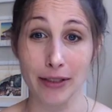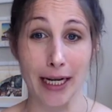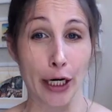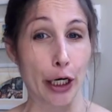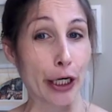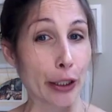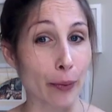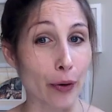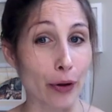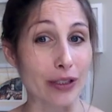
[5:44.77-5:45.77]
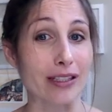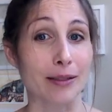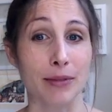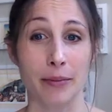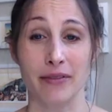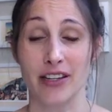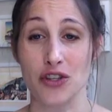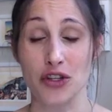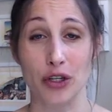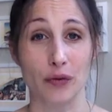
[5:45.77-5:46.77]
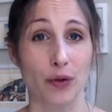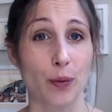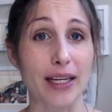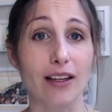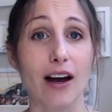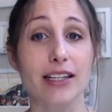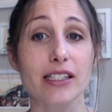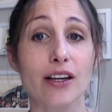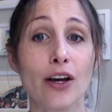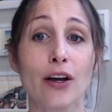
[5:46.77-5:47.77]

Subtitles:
terrible sleep deprivation is for weight loss.